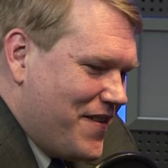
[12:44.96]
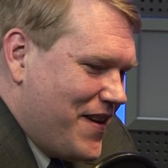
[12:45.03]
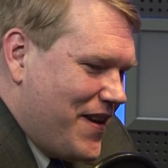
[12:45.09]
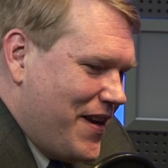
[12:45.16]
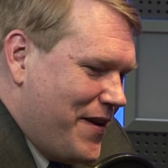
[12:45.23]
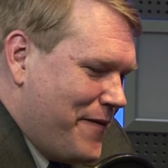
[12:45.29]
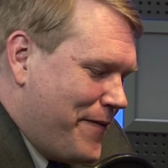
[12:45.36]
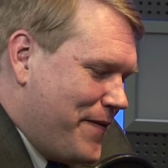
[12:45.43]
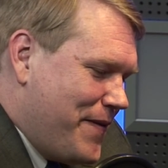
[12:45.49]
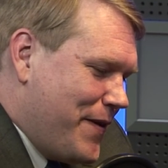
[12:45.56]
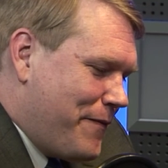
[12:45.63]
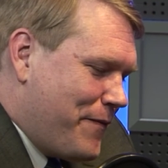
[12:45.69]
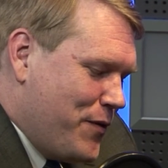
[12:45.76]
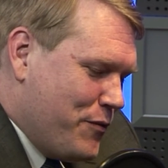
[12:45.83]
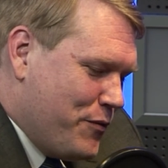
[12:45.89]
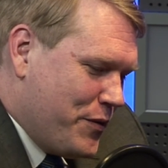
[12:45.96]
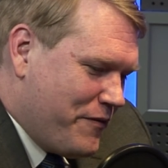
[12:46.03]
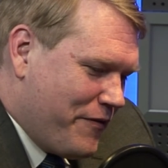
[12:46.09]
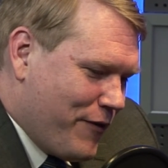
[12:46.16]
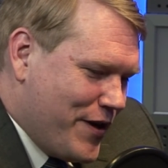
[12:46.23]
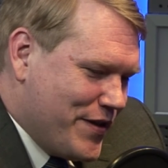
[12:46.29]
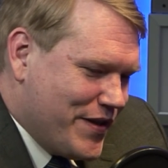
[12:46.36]
If you
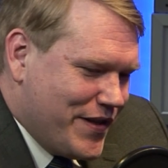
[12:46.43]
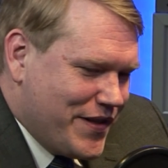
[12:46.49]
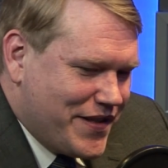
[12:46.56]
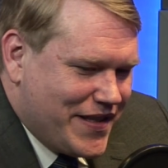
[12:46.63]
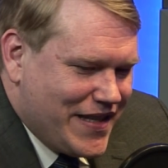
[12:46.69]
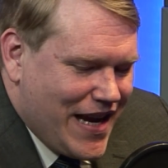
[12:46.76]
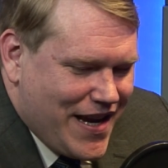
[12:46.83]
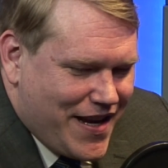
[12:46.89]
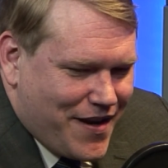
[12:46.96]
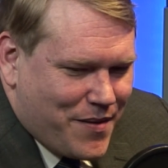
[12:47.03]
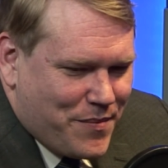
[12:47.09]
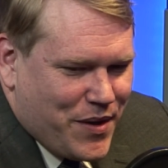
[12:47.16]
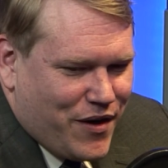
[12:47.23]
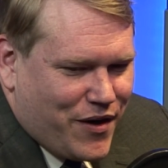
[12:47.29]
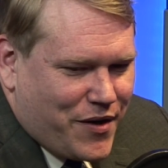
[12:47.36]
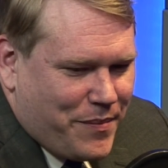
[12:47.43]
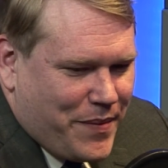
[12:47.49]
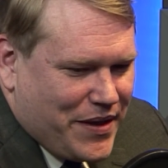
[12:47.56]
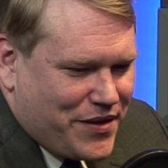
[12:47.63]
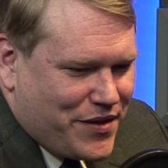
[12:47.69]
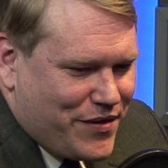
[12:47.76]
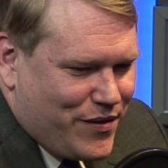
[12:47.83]
would phrase it as taking America
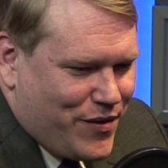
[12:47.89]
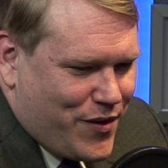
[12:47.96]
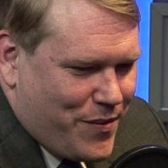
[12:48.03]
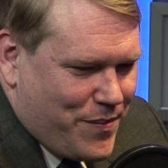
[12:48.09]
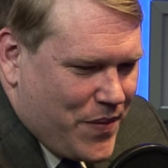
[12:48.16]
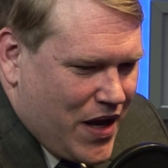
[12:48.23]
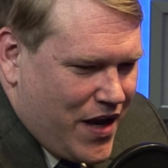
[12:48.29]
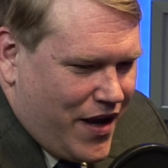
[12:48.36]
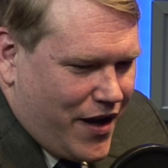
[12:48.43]
by storm,